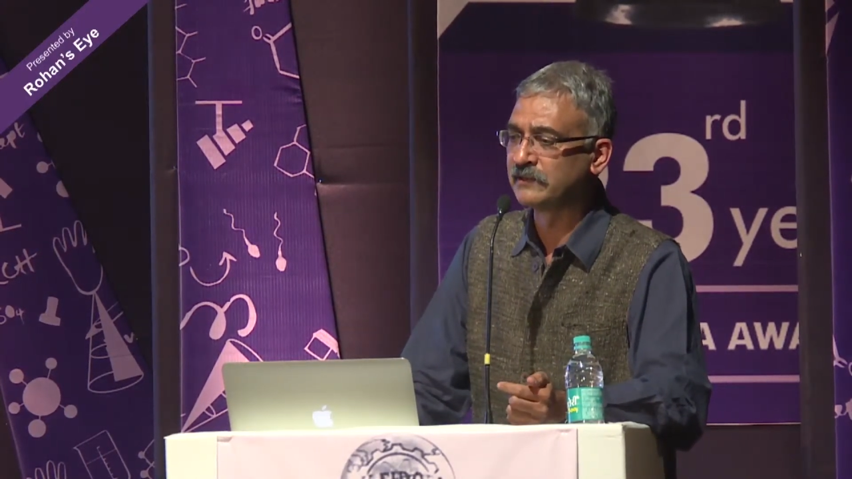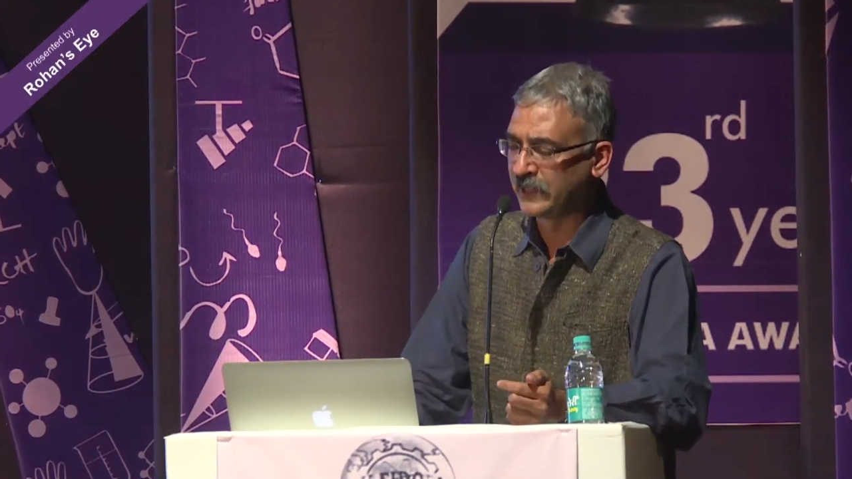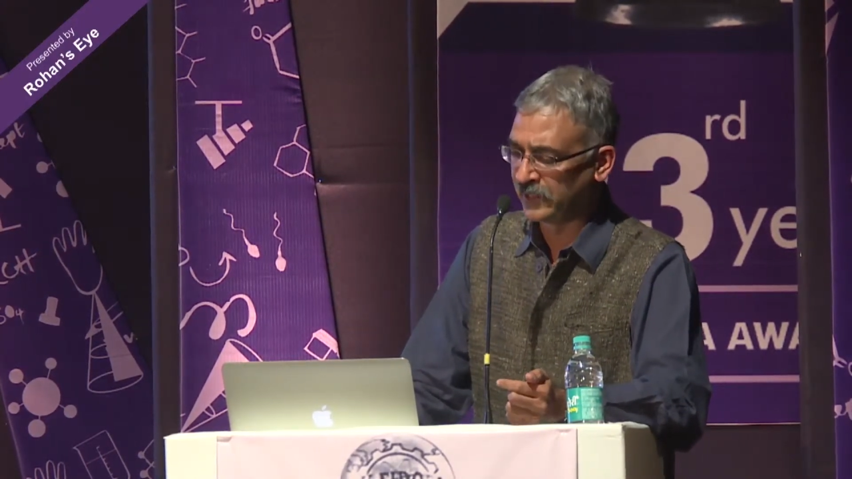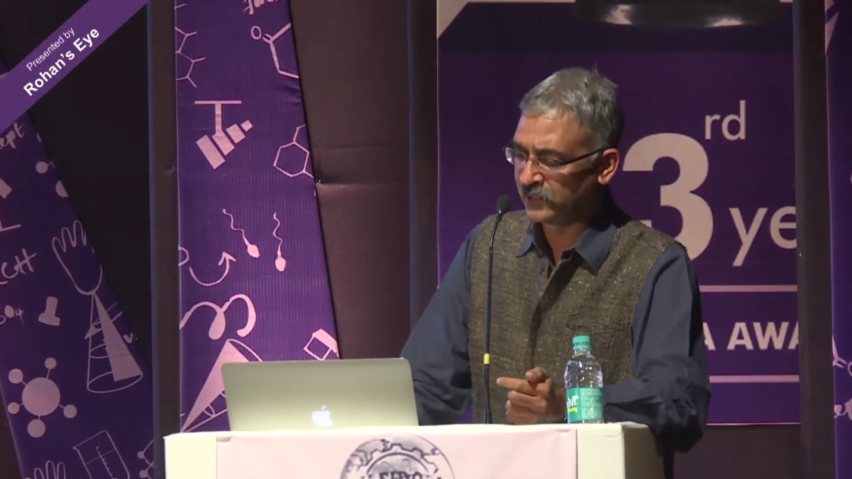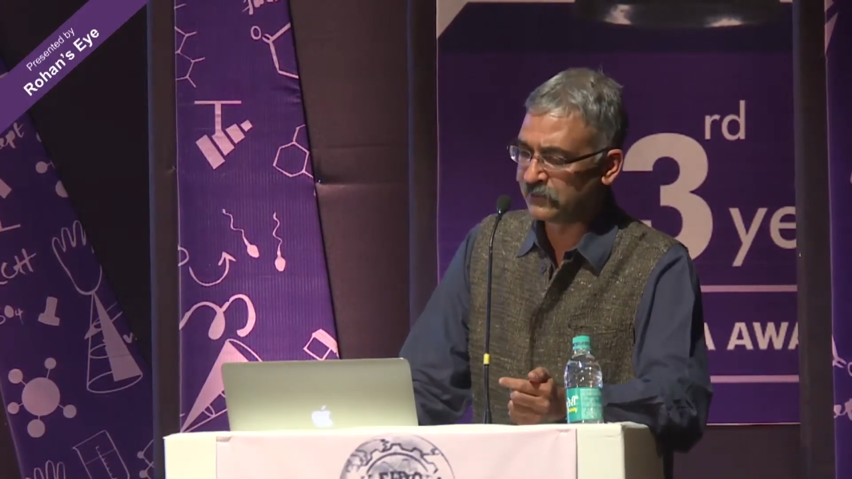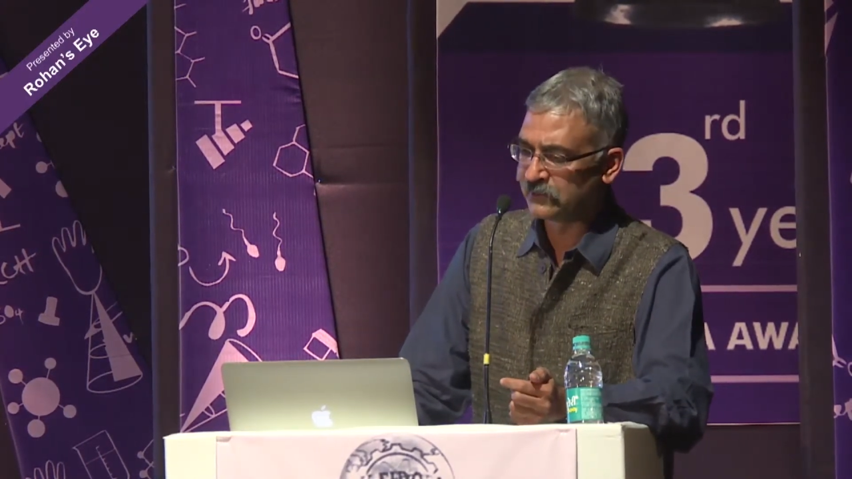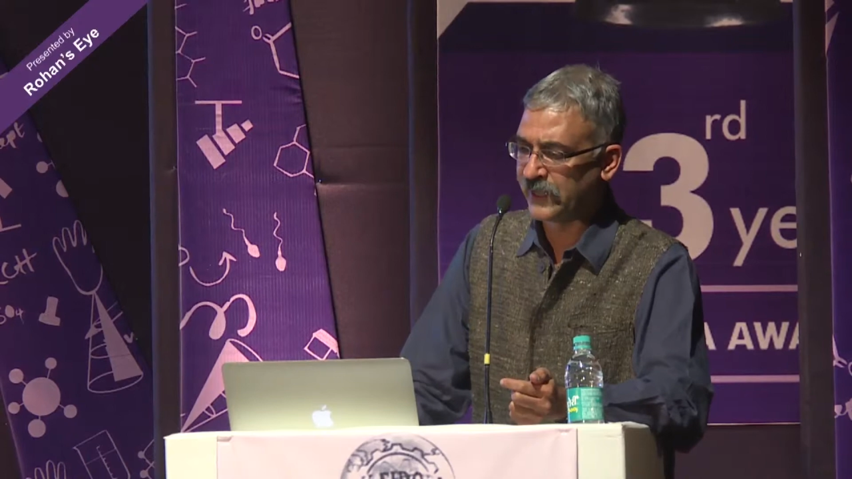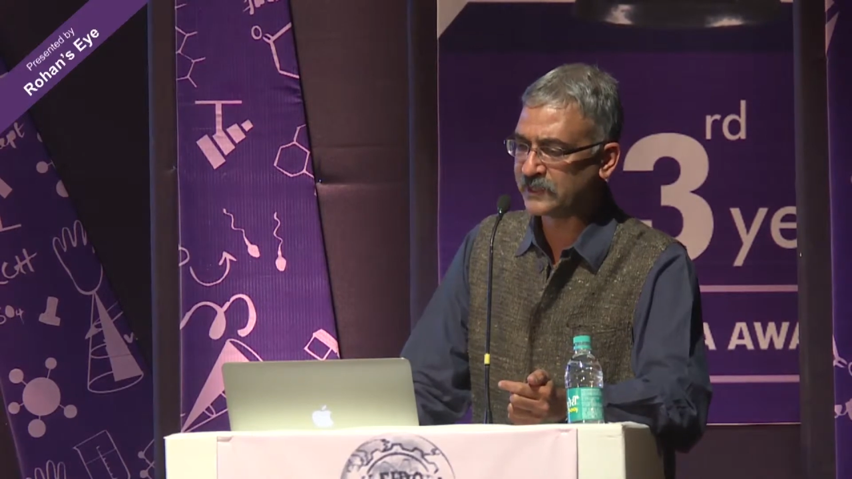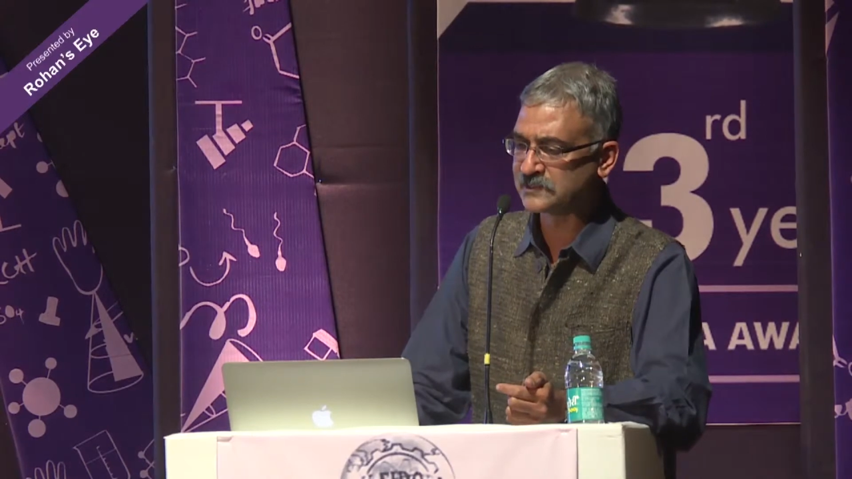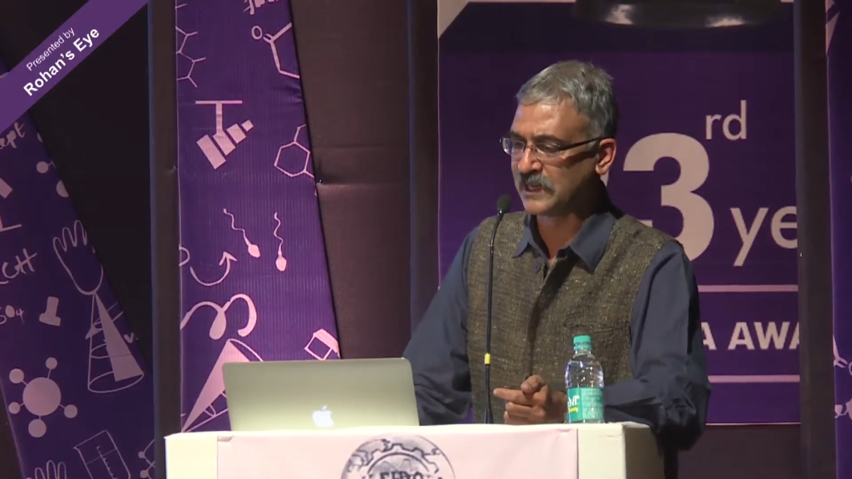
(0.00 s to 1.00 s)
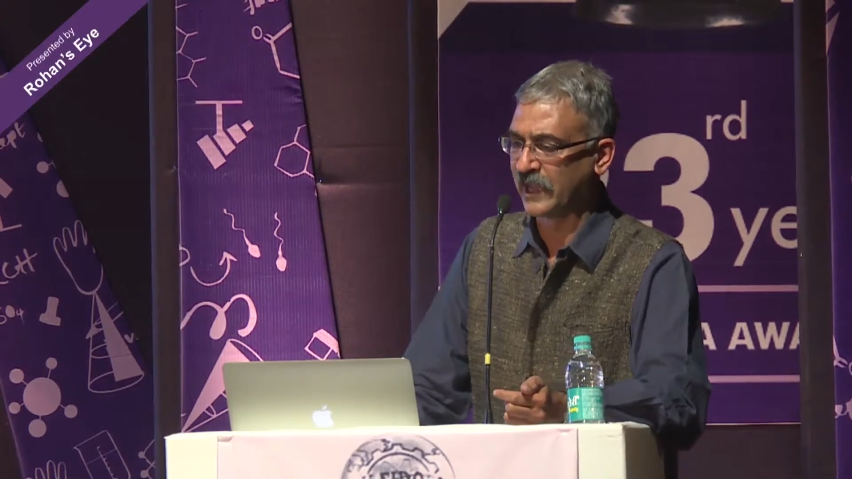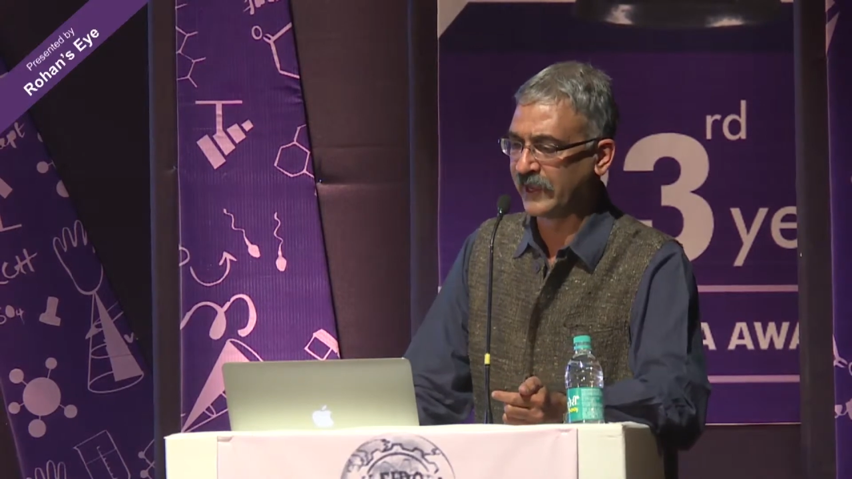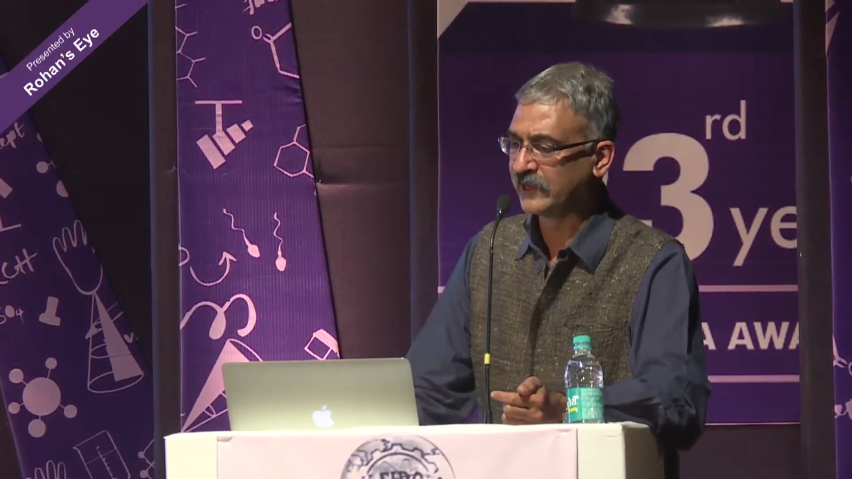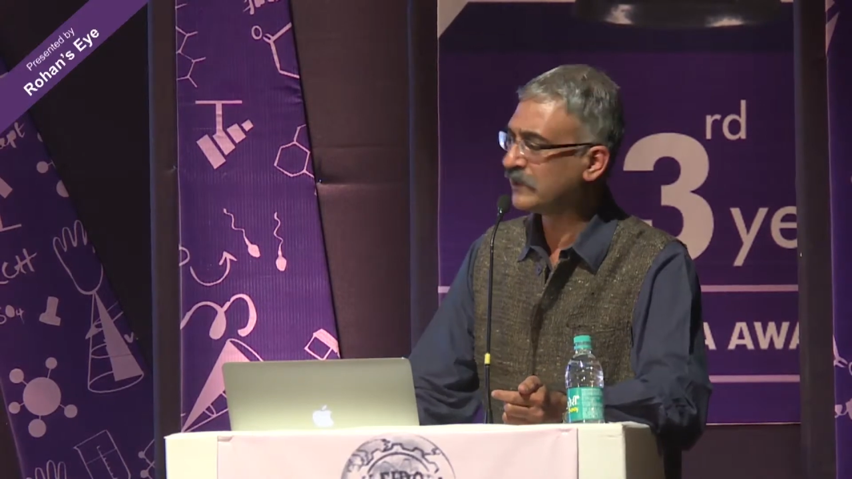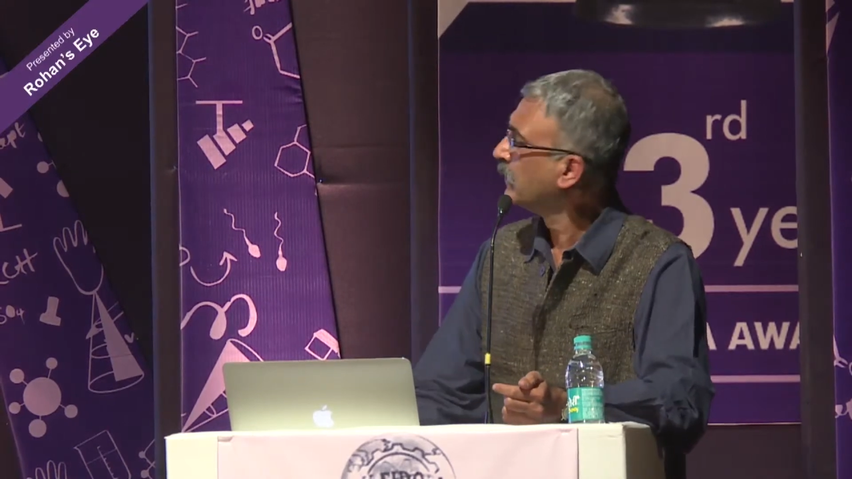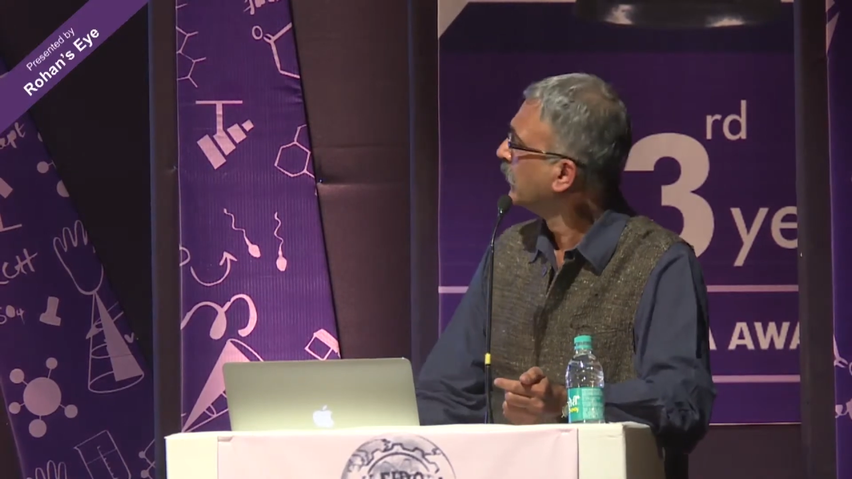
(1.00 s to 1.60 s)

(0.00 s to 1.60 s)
the next slide,